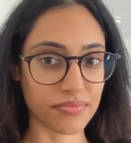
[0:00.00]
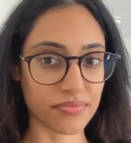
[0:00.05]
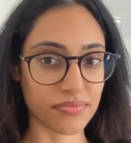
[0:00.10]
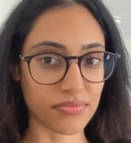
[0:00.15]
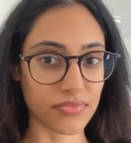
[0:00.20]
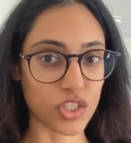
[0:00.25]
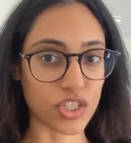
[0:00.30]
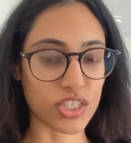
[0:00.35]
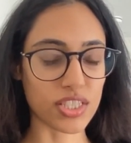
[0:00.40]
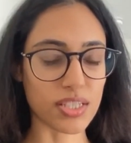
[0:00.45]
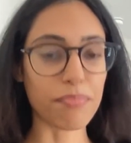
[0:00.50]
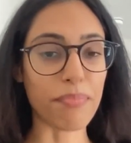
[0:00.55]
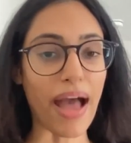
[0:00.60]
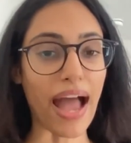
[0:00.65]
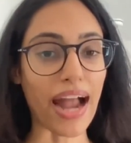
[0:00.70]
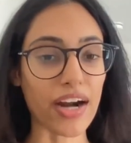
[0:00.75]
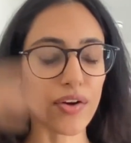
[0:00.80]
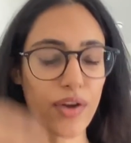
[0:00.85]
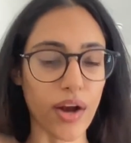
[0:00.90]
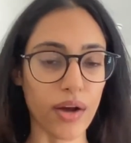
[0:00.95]
So this is the
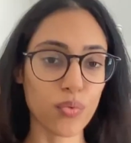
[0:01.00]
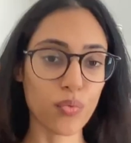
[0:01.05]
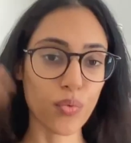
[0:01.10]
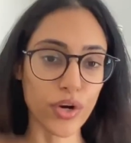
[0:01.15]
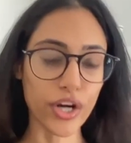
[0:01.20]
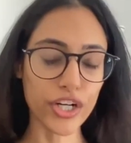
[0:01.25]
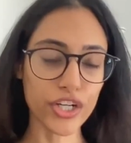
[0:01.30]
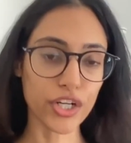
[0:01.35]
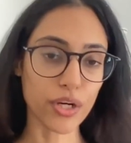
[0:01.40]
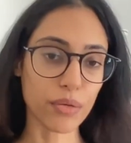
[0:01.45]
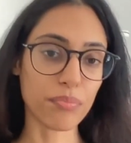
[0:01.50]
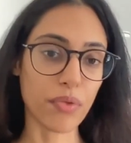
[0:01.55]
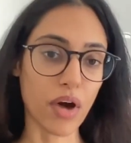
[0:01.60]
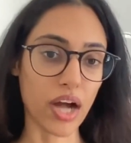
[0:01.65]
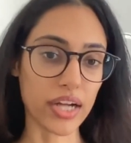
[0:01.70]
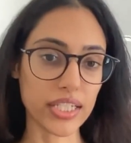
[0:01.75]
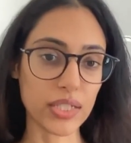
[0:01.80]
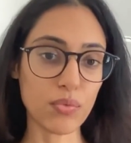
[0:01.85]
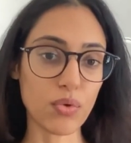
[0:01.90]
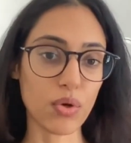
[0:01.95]
background work your
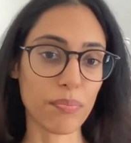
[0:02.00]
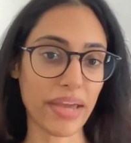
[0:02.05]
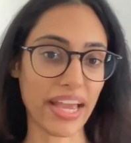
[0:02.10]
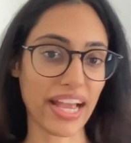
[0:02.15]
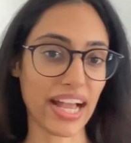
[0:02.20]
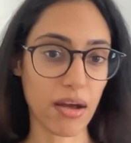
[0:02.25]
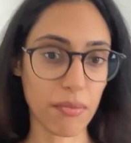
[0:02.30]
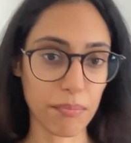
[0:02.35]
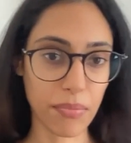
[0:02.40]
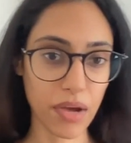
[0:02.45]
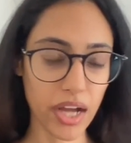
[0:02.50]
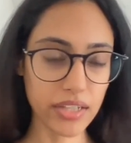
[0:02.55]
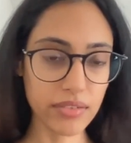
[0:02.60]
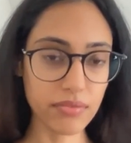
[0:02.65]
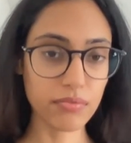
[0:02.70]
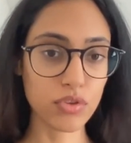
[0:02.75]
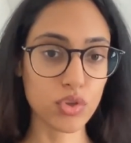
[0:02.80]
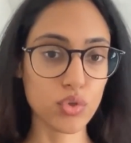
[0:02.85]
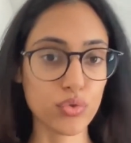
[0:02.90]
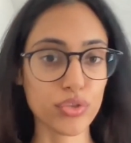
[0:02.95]
body will pick up on
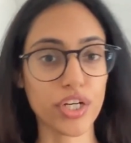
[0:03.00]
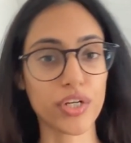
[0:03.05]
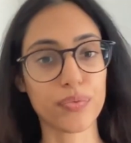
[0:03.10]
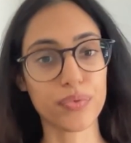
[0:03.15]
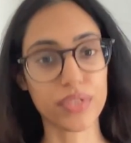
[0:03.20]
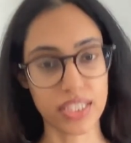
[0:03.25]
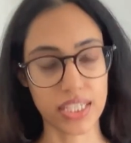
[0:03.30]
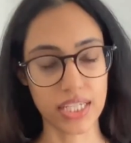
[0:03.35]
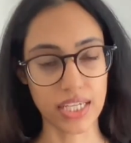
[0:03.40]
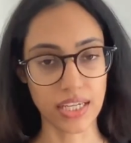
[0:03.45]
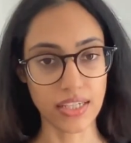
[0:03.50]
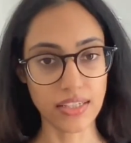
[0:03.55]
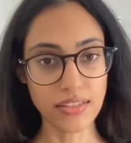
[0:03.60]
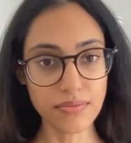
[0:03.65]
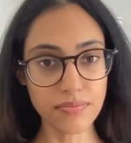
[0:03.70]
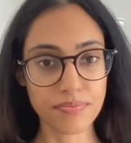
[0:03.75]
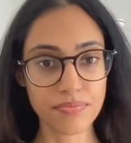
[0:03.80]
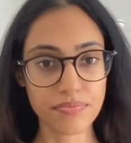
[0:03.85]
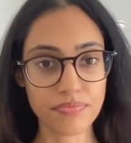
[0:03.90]
through your routine.